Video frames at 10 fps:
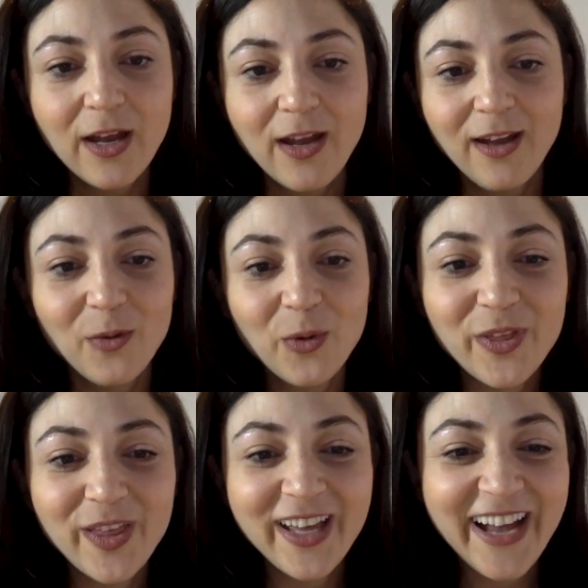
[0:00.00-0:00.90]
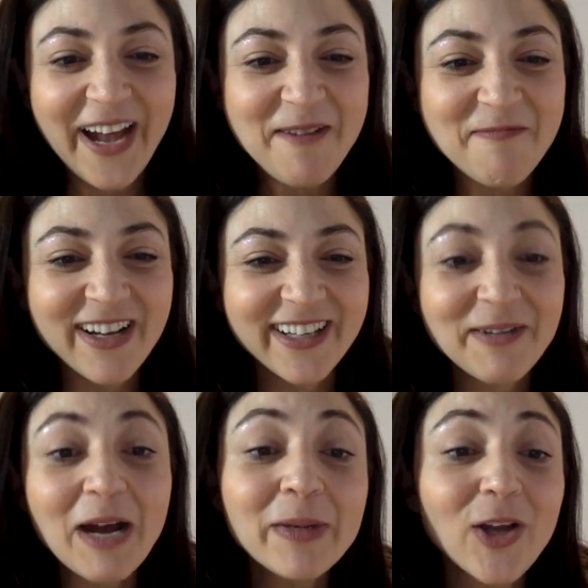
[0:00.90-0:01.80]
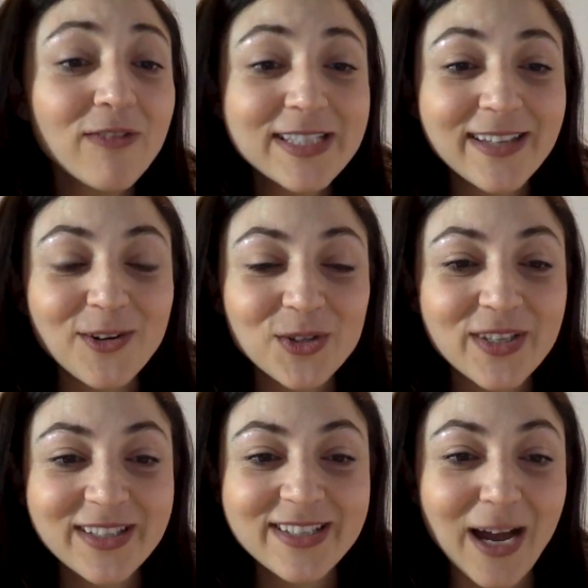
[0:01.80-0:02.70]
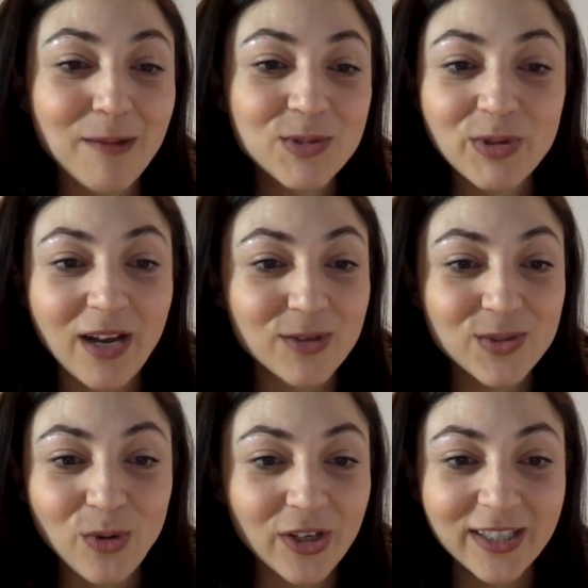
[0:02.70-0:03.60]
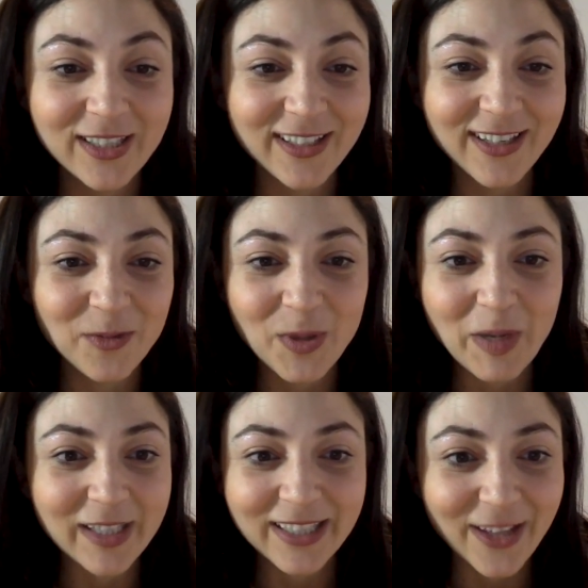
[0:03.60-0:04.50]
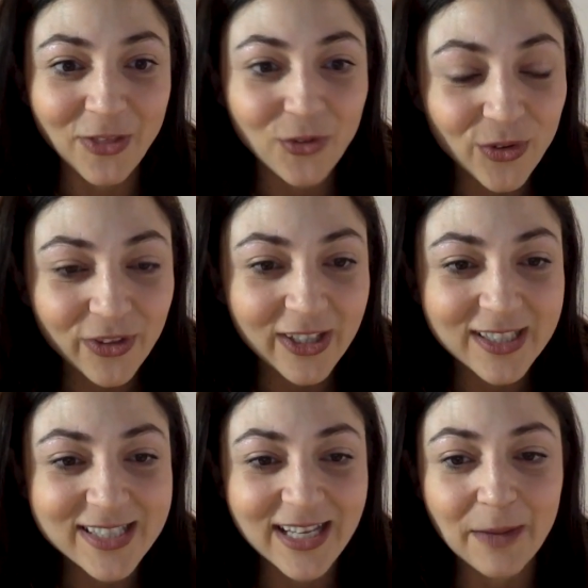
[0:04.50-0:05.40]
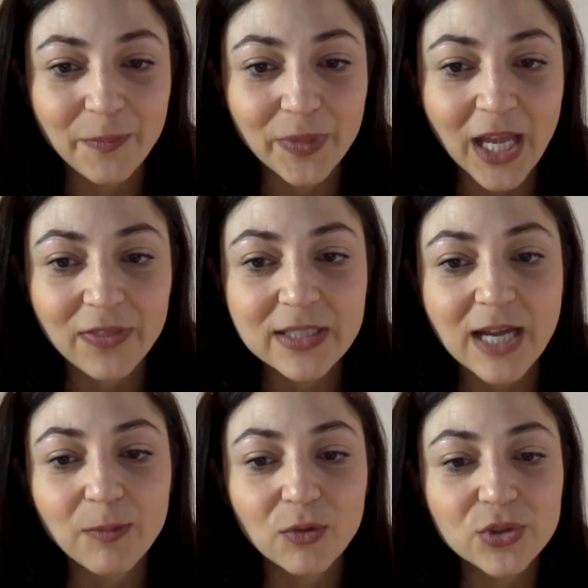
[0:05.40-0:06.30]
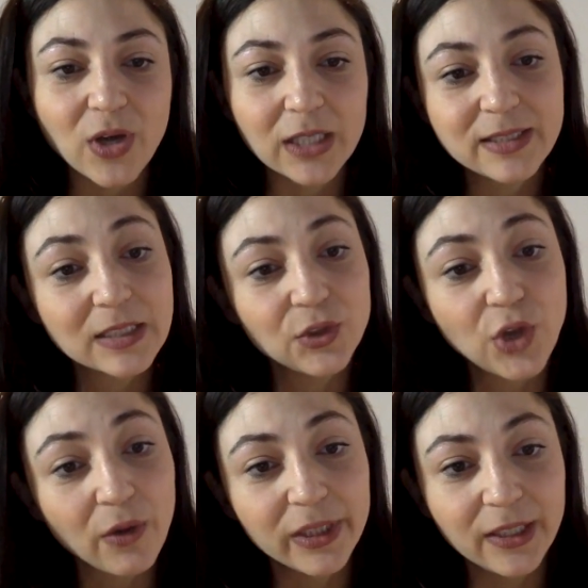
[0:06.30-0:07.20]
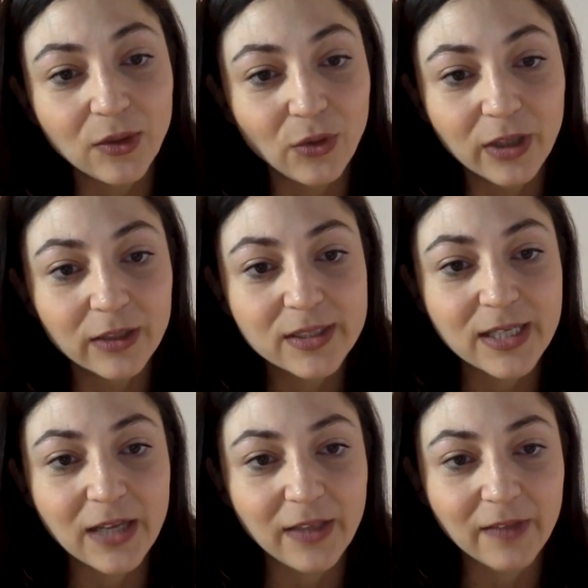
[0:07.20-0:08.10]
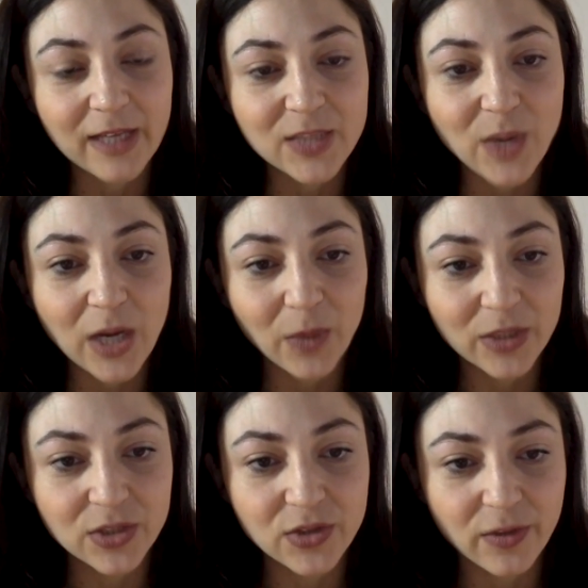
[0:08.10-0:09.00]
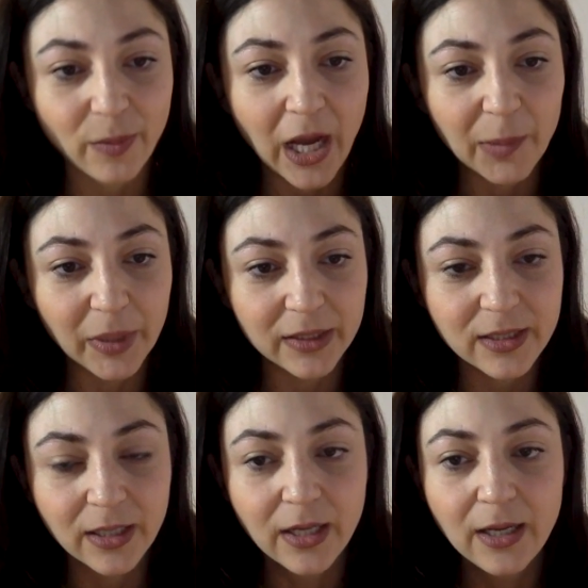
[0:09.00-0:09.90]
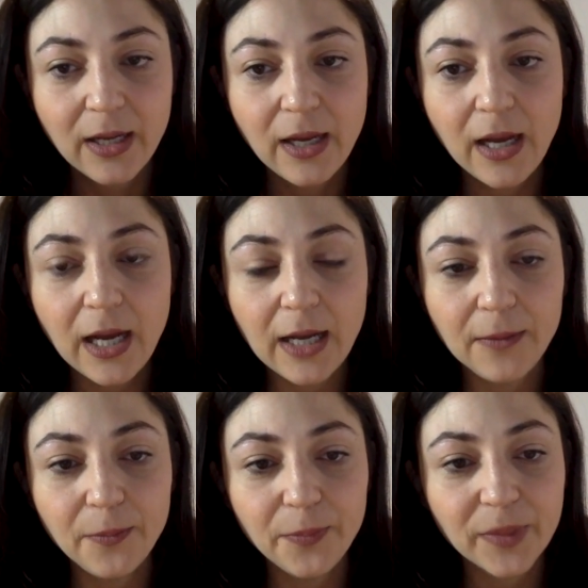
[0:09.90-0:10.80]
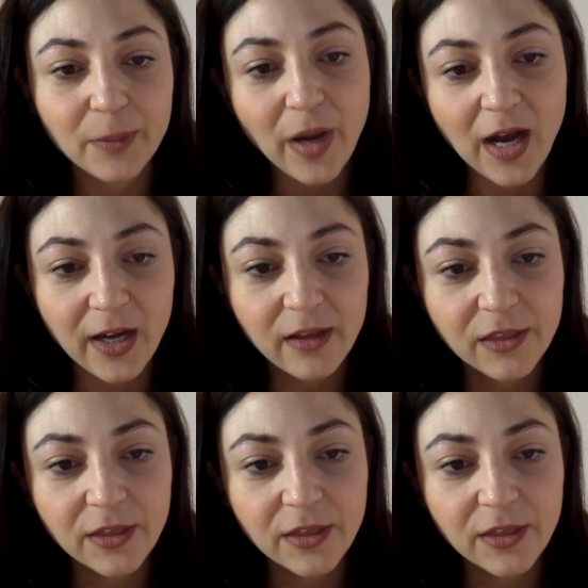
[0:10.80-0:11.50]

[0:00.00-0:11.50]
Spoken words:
I mean, obviously there were times when I was worried, am I going to get through this? At the time also I didn't know any lawyers, and I think that's why I went into the biomed path.